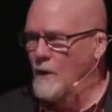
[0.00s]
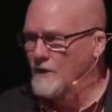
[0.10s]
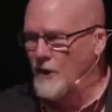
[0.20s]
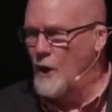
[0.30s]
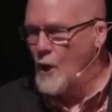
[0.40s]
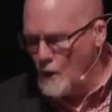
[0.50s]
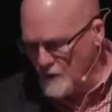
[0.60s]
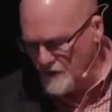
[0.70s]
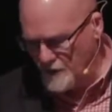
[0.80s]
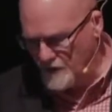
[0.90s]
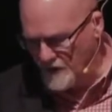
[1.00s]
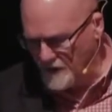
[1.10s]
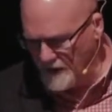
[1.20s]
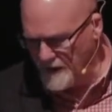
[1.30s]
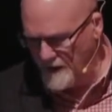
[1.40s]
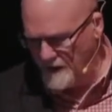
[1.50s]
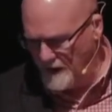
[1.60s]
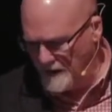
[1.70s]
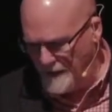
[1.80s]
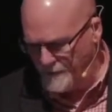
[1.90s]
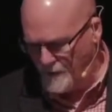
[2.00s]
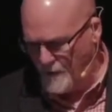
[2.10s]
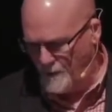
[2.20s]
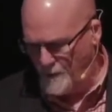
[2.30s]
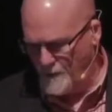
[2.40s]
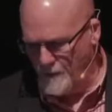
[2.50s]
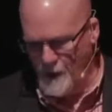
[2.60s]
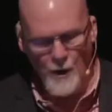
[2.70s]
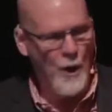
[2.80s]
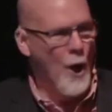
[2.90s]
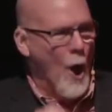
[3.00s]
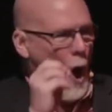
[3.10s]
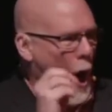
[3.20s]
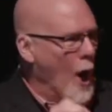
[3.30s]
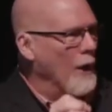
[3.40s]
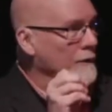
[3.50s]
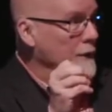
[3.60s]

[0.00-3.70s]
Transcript: to host or to lead a life group. All of